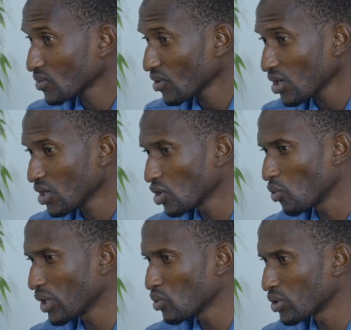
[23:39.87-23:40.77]

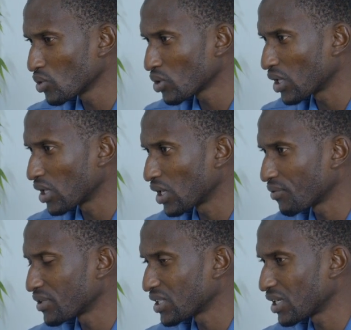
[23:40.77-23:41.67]
When we look at
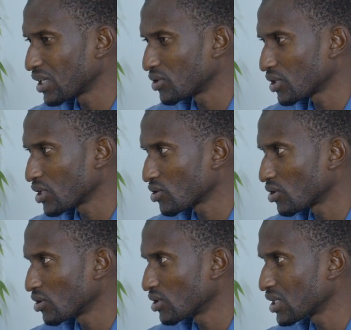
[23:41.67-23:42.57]
physical
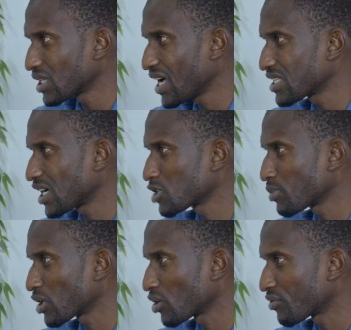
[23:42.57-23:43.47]
education, the science
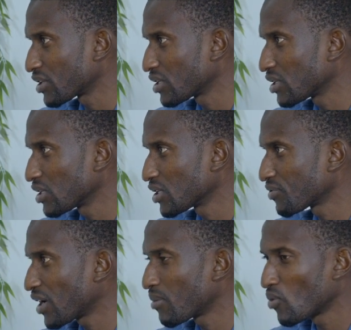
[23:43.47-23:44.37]
aspect of it is
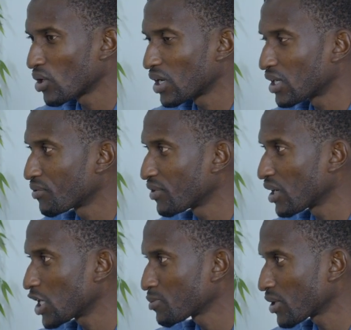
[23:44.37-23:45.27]
far more than the
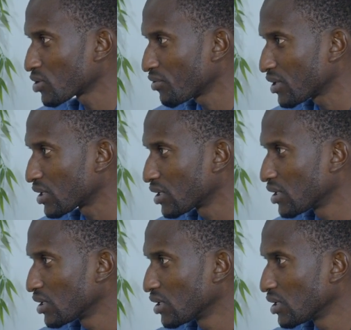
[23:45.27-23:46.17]
field aspects of it,
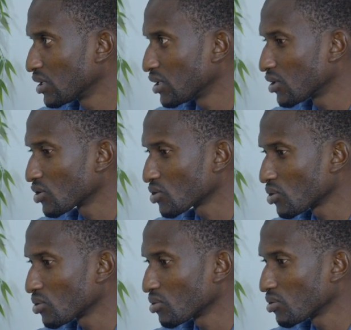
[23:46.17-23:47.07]

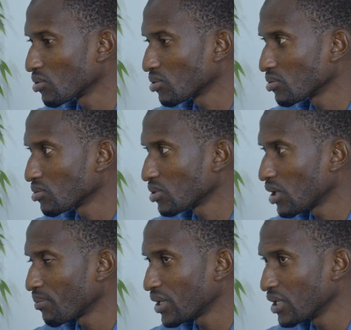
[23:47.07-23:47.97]
so
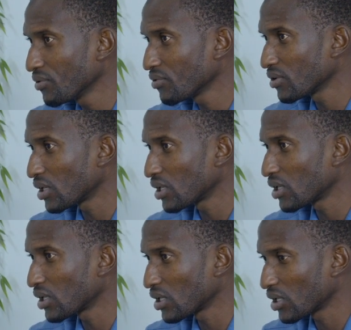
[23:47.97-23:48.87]
I believe
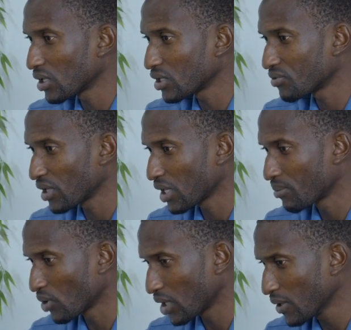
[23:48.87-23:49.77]
it's very
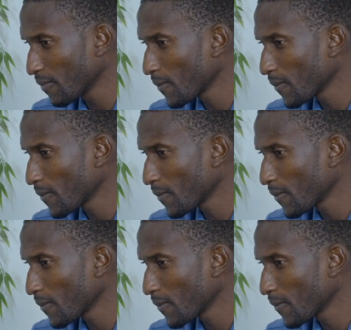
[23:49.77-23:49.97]
important.